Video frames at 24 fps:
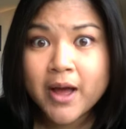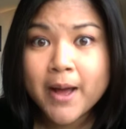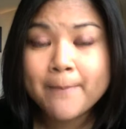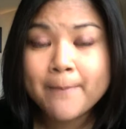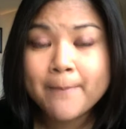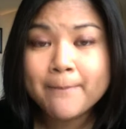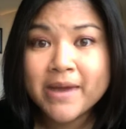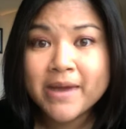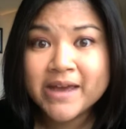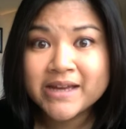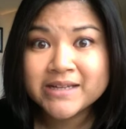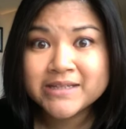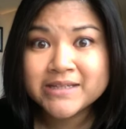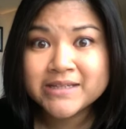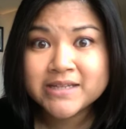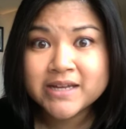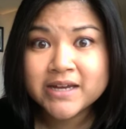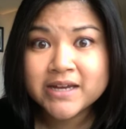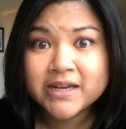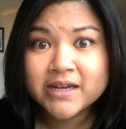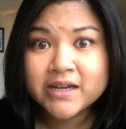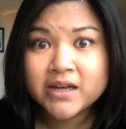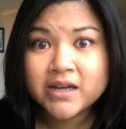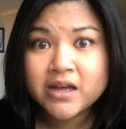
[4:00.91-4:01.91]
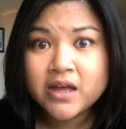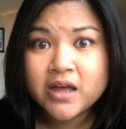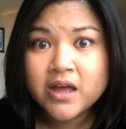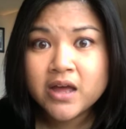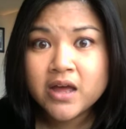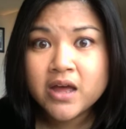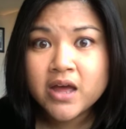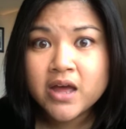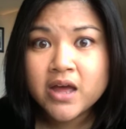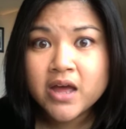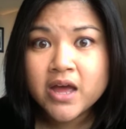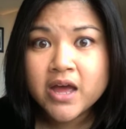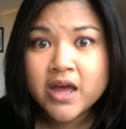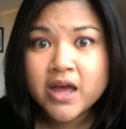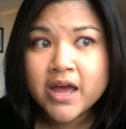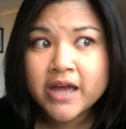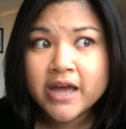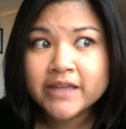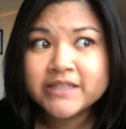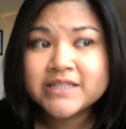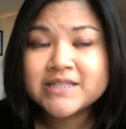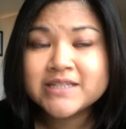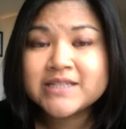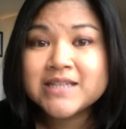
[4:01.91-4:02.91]
amazing,
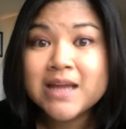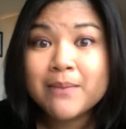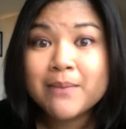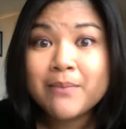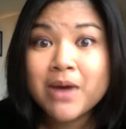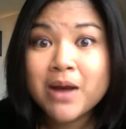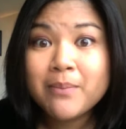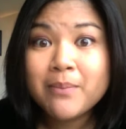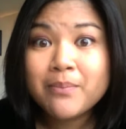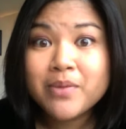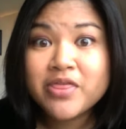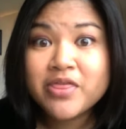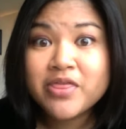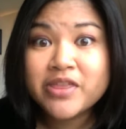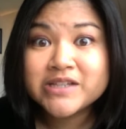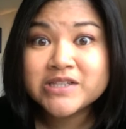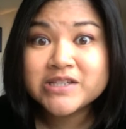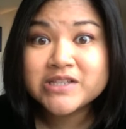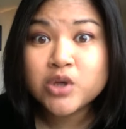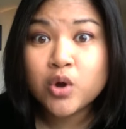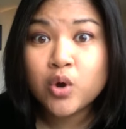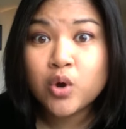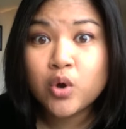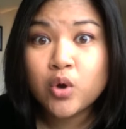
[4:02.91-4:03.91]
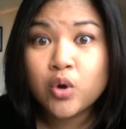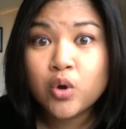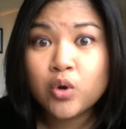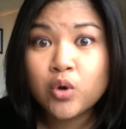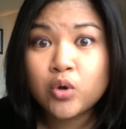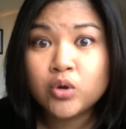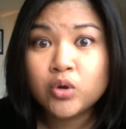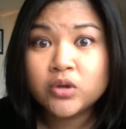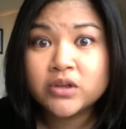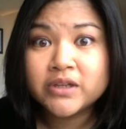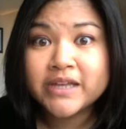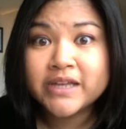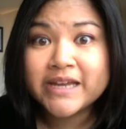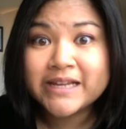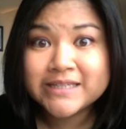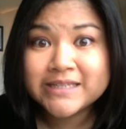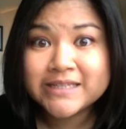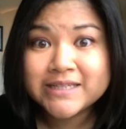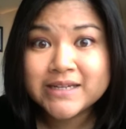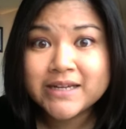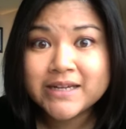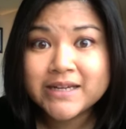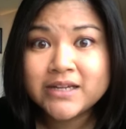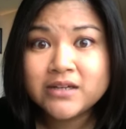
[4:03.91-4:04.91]
and to sum up this whole
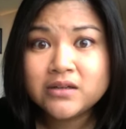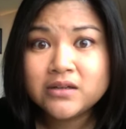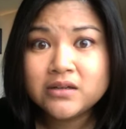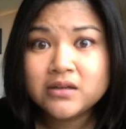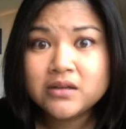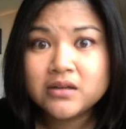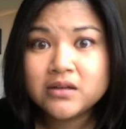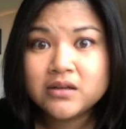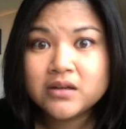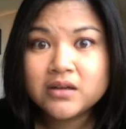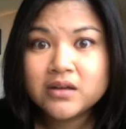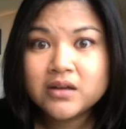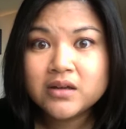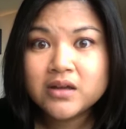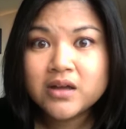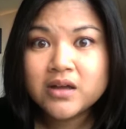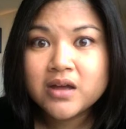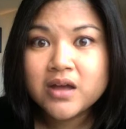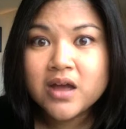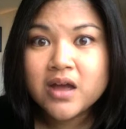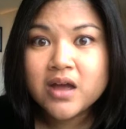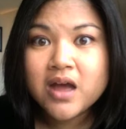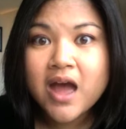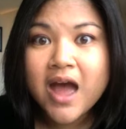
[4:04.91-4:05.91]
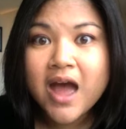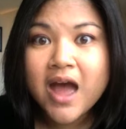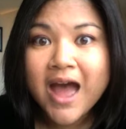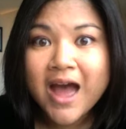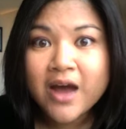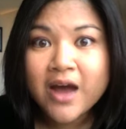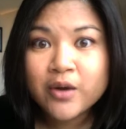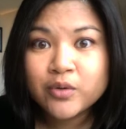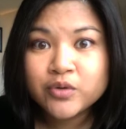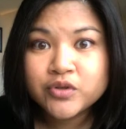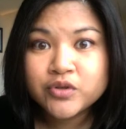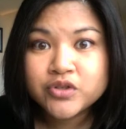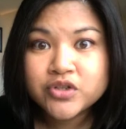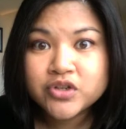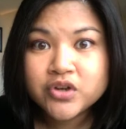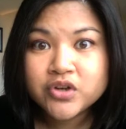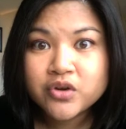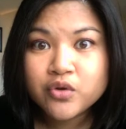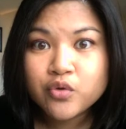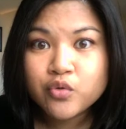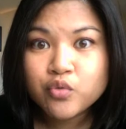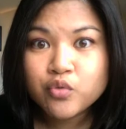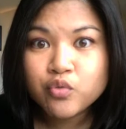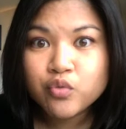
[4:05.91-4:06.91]
incident,
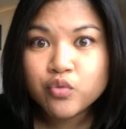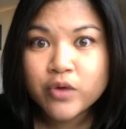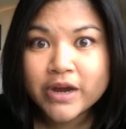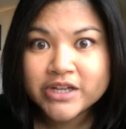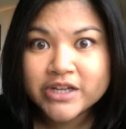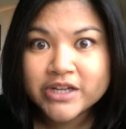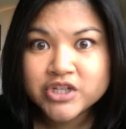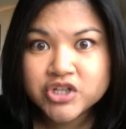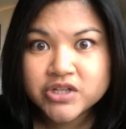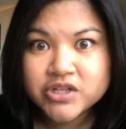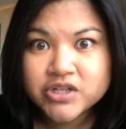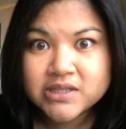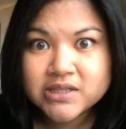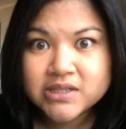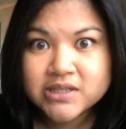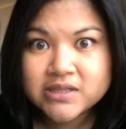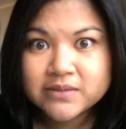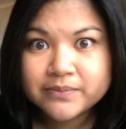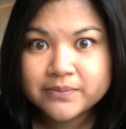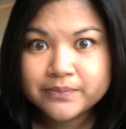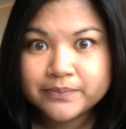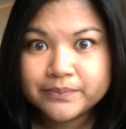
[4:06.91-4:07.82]
outrageous.